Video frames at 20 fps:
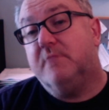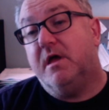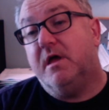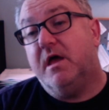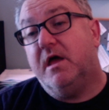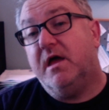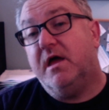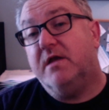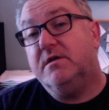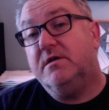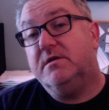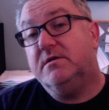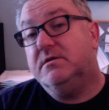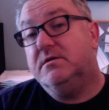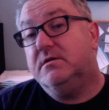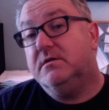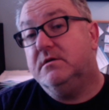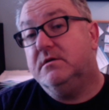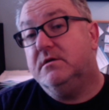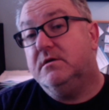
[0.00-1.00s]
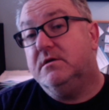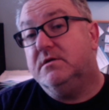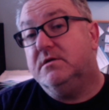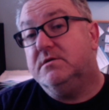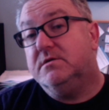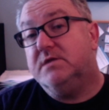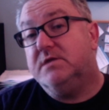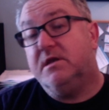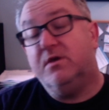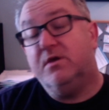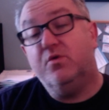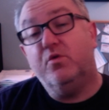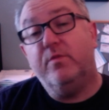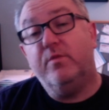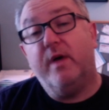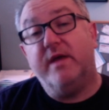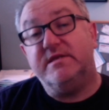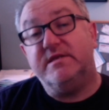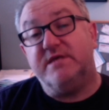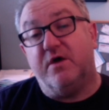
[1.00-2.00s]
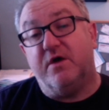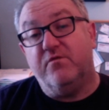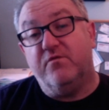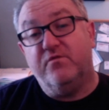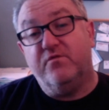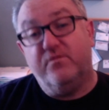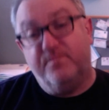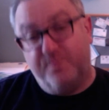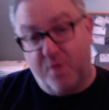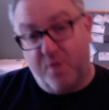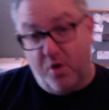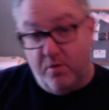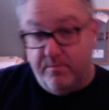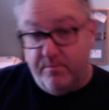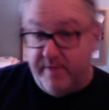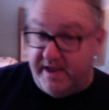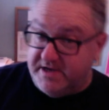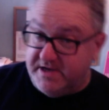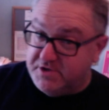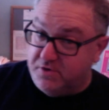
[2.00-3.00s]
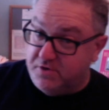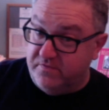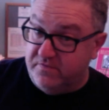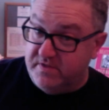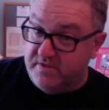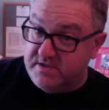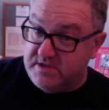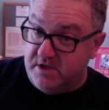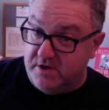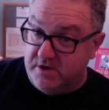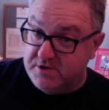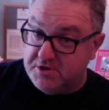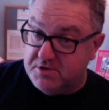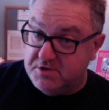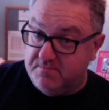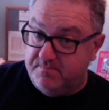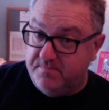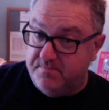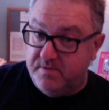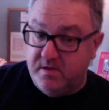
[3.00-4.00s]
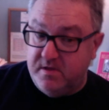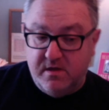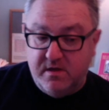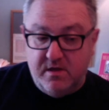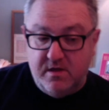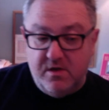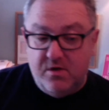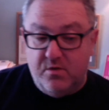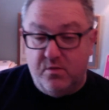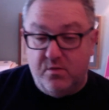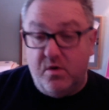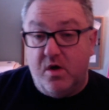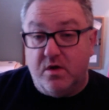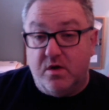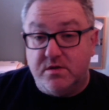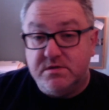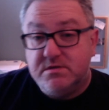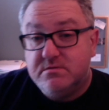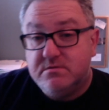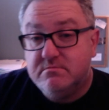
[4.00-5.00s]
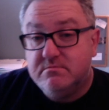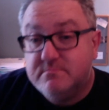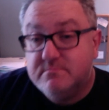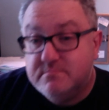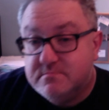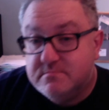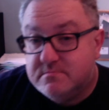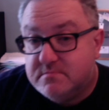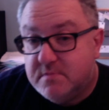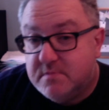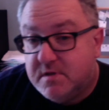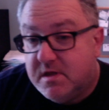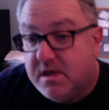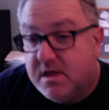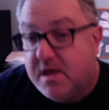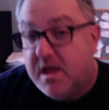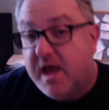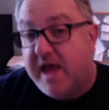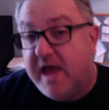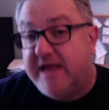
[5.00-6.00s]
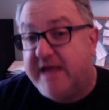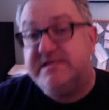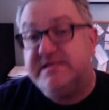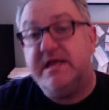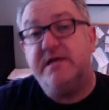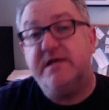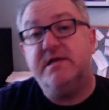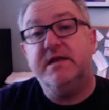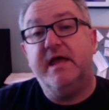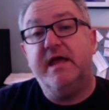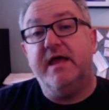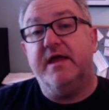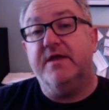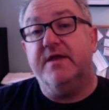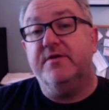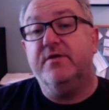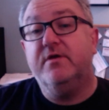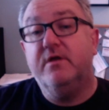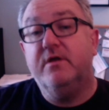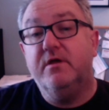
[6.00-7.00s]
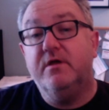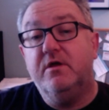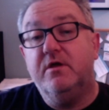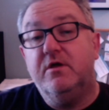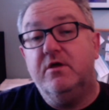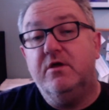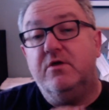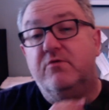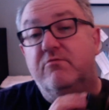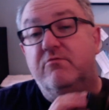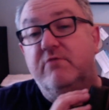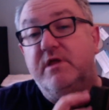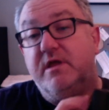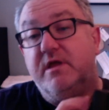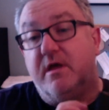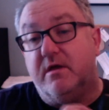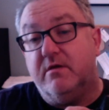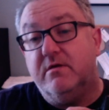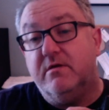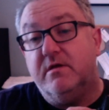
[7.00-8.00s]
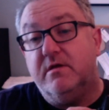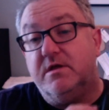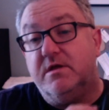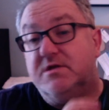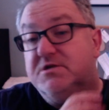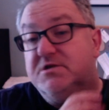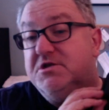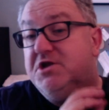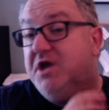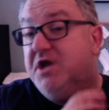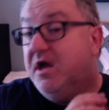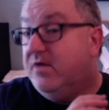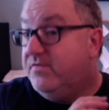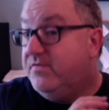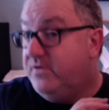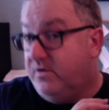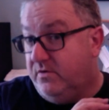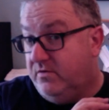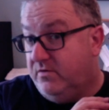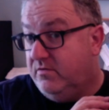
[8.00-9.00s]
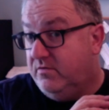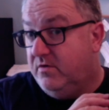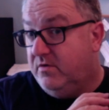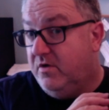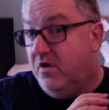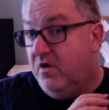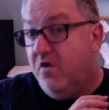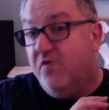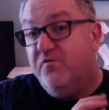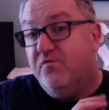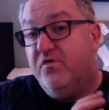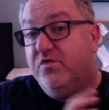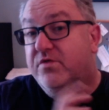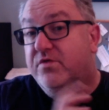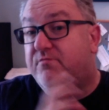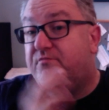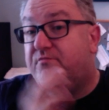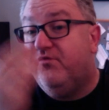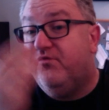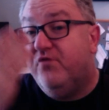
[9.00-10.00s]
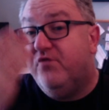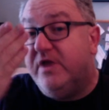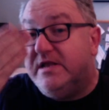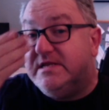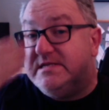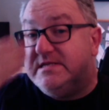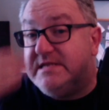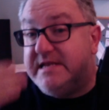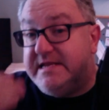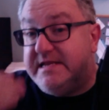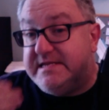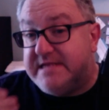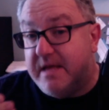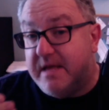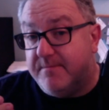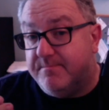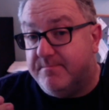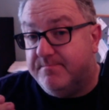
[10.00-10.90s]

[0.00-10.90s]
And sitting all by itself on page 2 of the search was a second-hand Ricoh GR2 for the princely sum